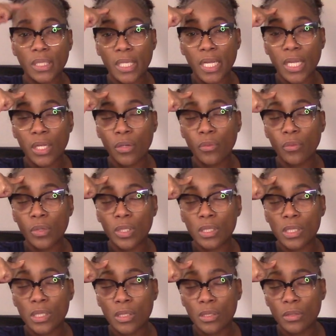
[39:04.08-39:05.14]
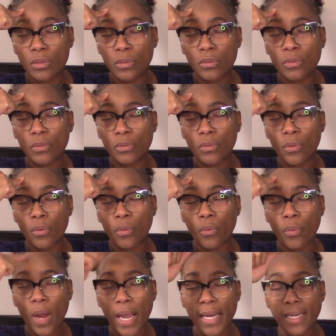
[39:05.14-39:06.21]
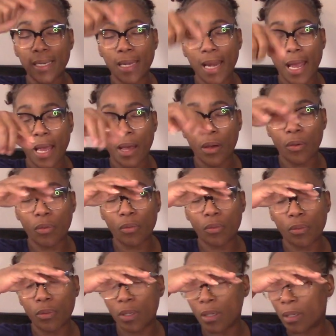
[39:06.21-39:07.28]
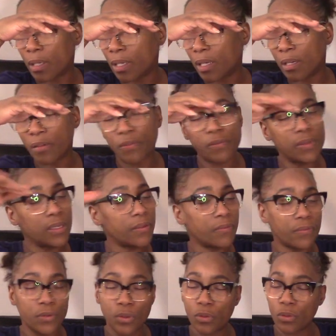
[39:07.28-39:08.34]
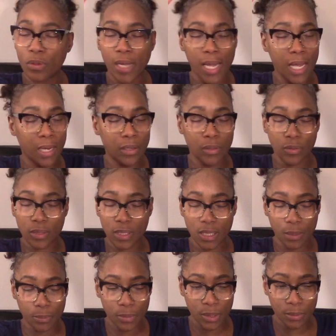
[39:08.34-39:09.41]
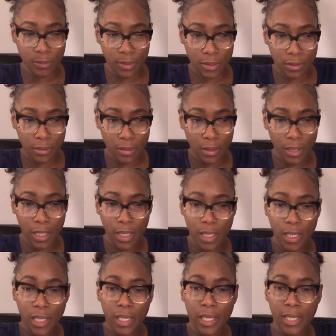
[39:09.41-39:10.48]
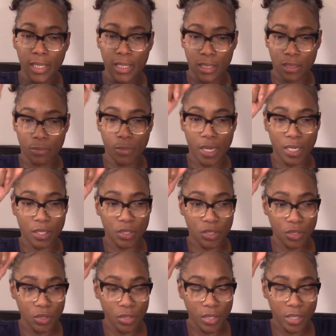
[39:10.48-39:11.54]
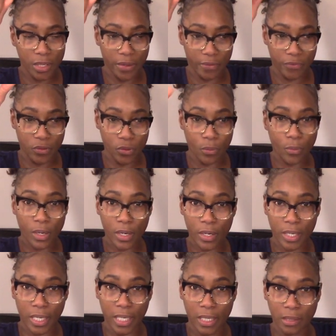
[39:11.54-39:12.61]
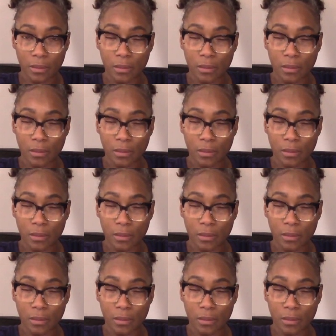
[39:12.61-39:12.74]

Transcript: thing you want to do right now, even if you don't have no symptoms, is make sure if you're working,